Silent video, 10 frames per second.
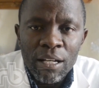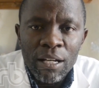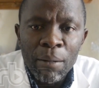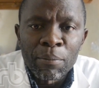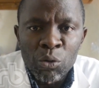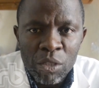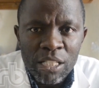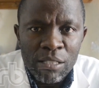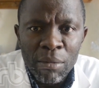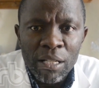uh, up to
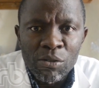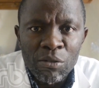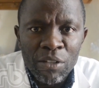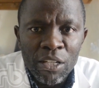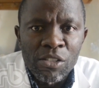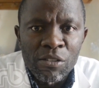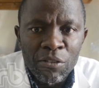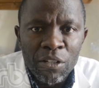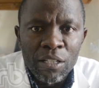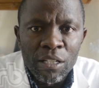six months of age
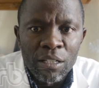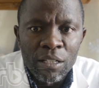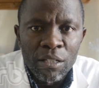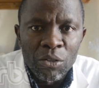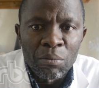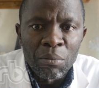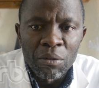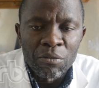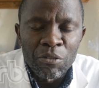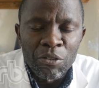for a, a, a
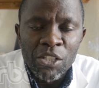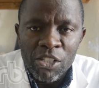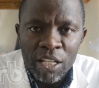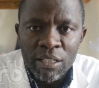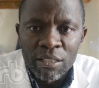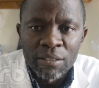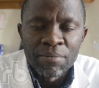newborn, for, for a child.